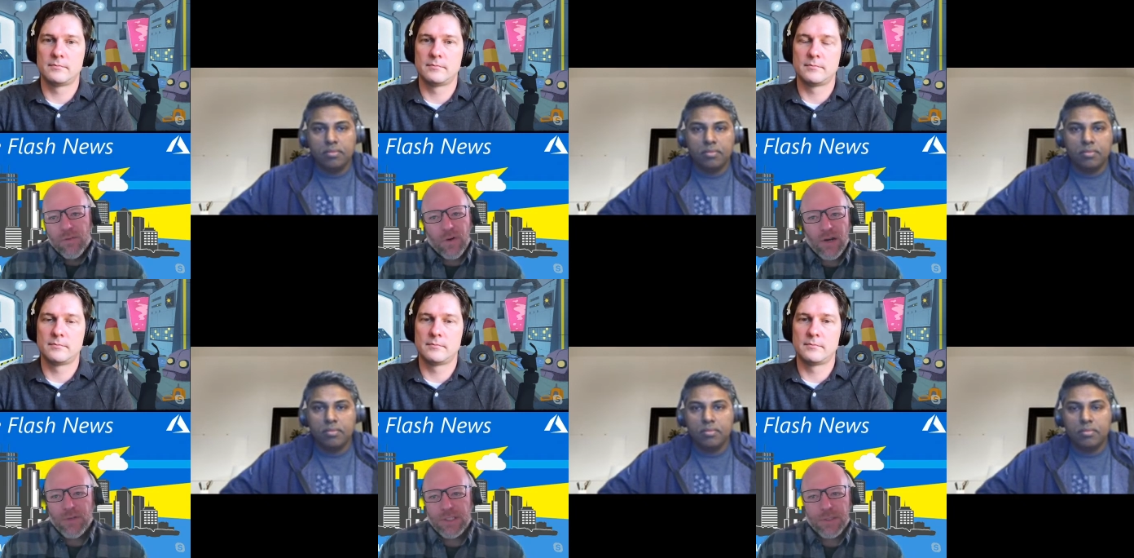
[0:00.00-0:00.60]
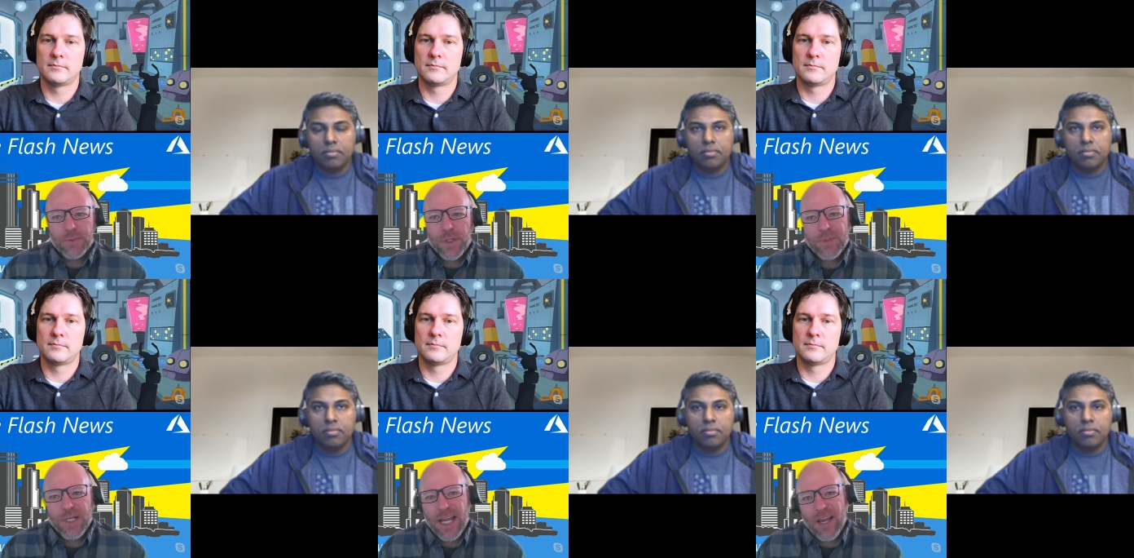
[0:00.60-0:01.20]
Speaker 1: for every
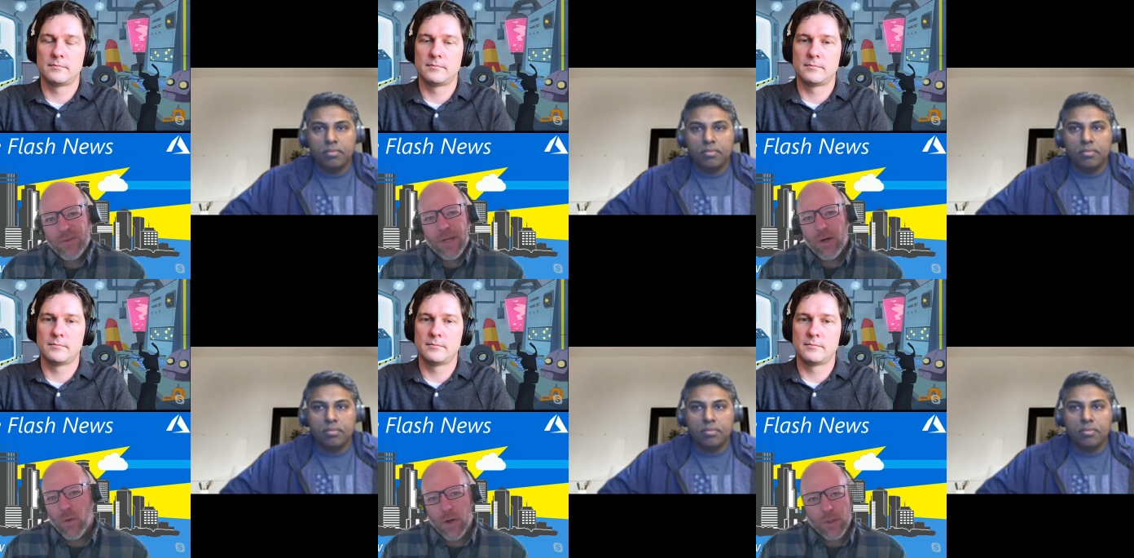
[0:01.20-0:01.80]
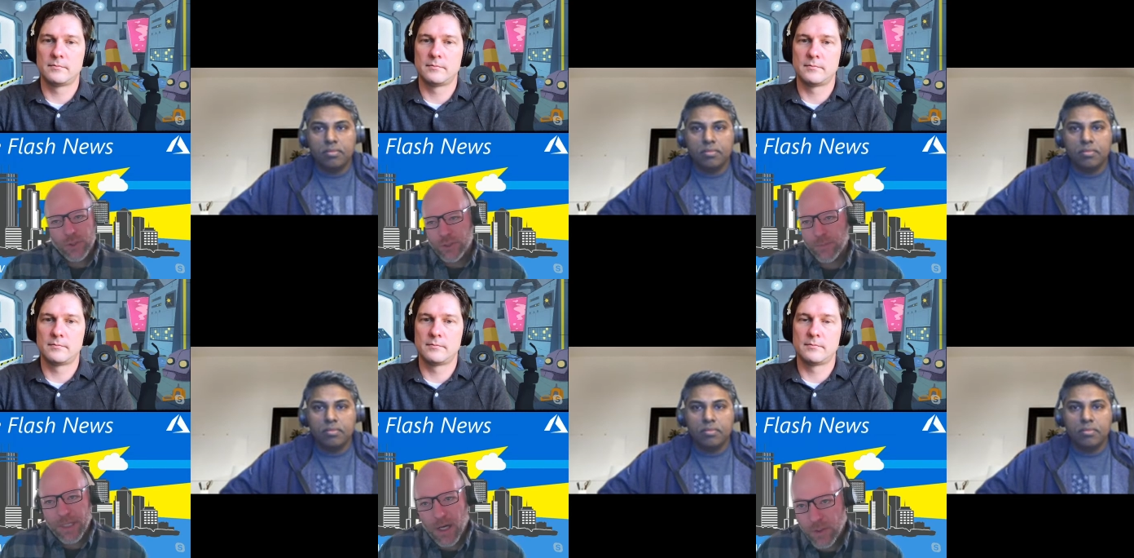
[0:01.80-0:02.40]
subscription I have in my org, which
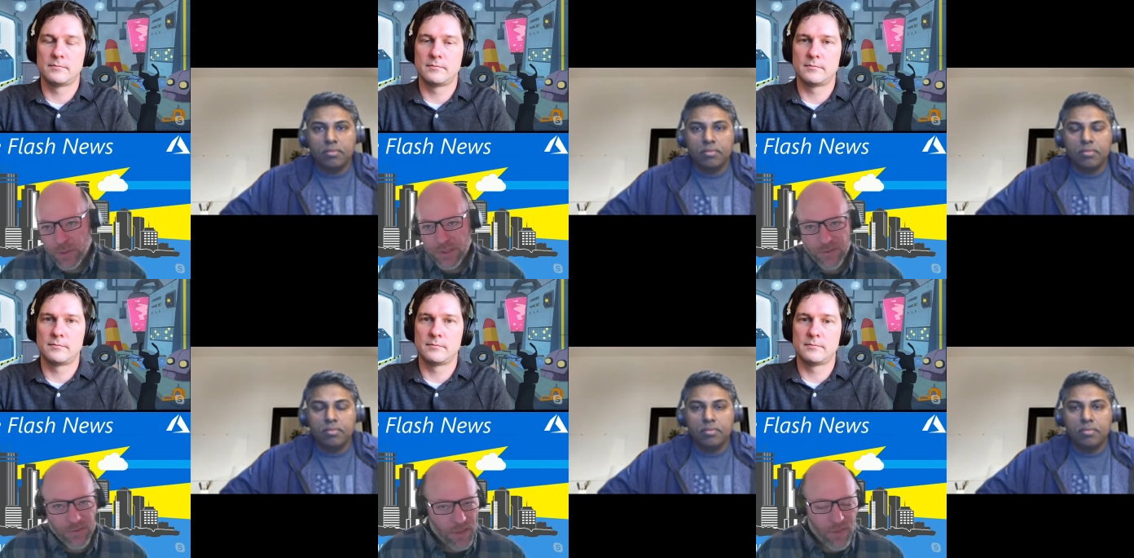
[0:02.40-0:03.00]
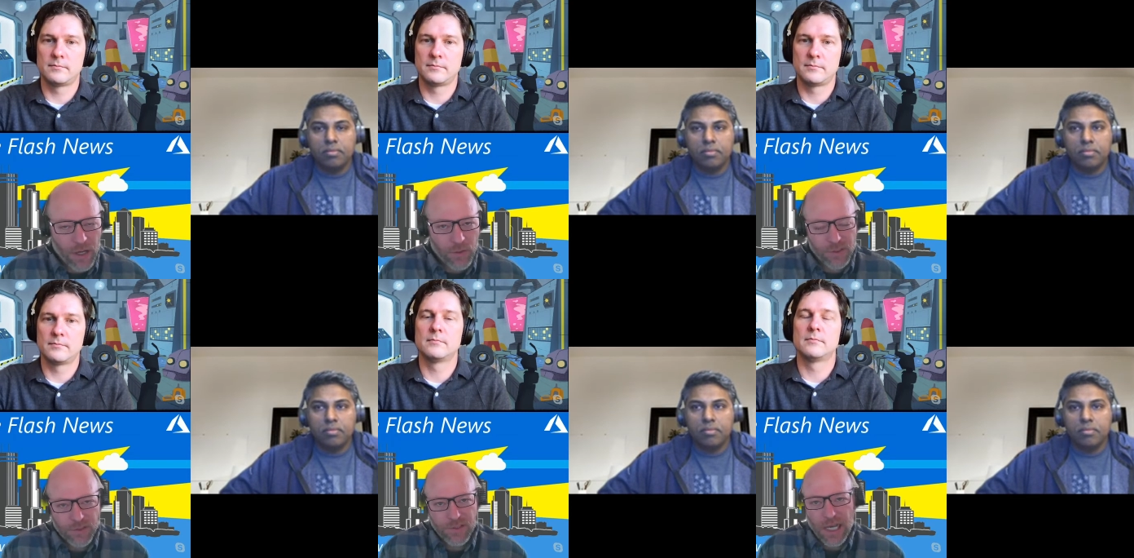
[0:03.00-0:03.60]
could be hundreds, if not
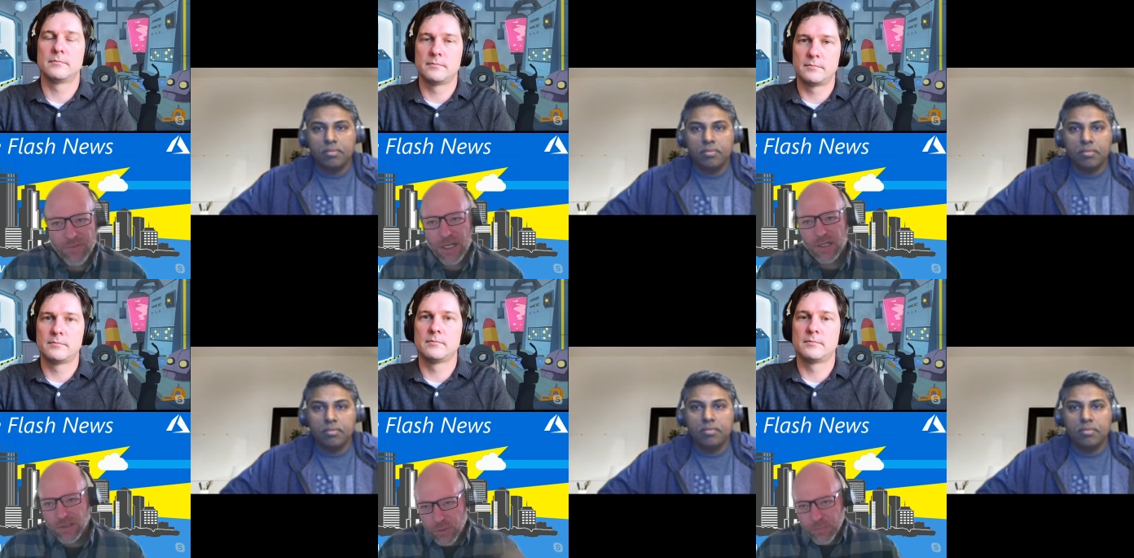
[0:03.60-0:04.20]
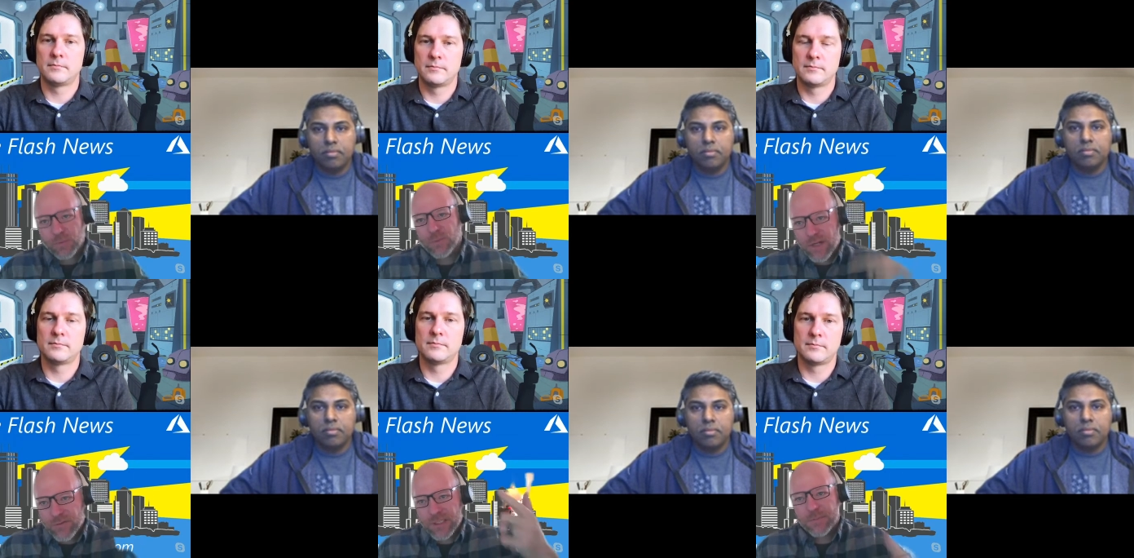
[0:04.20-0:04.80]
thousands, I've got to loop through
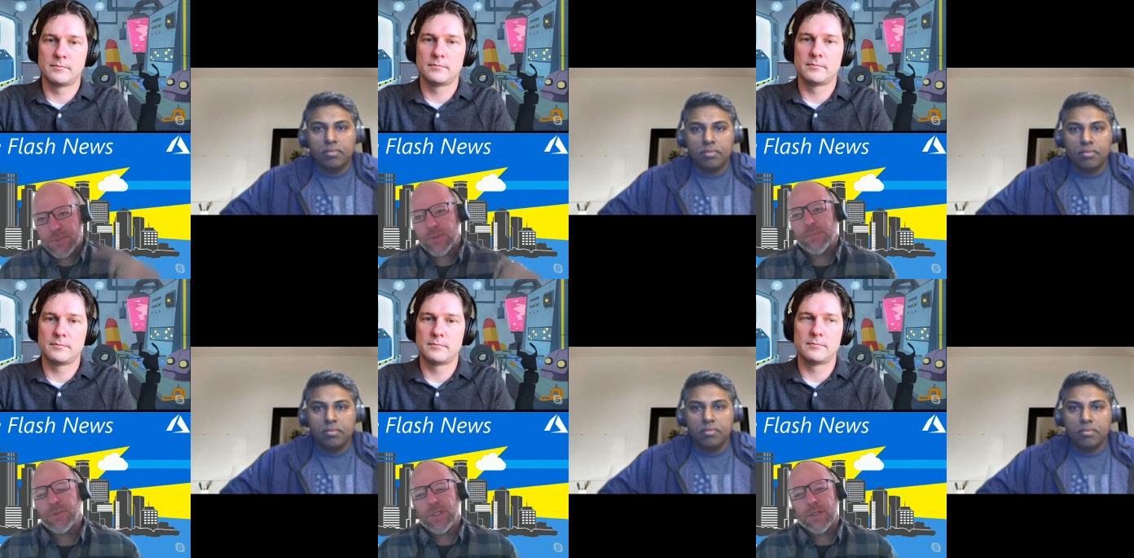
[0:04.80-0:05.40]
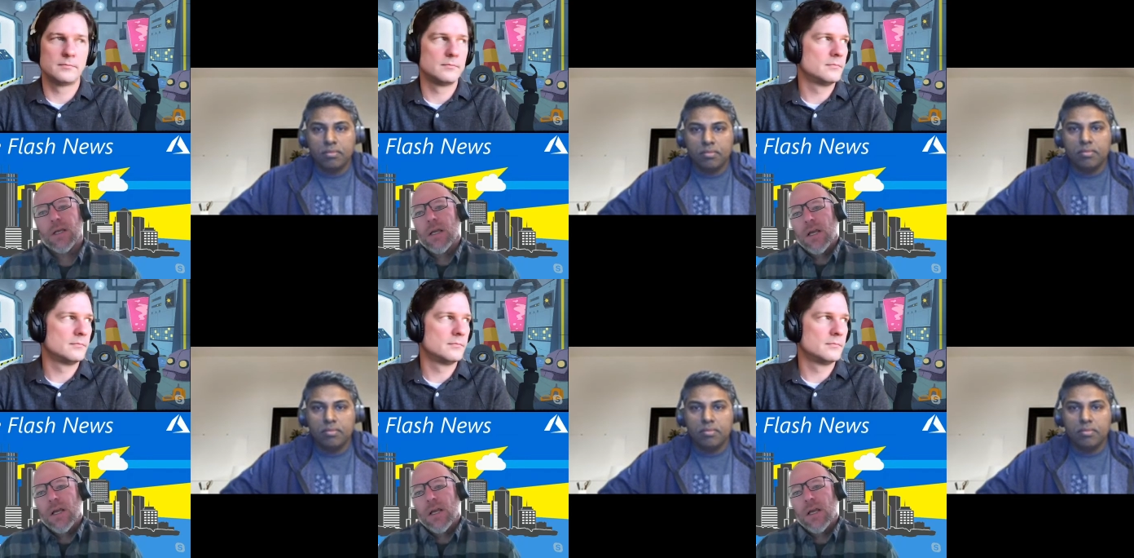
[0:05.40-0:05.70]
every subscription.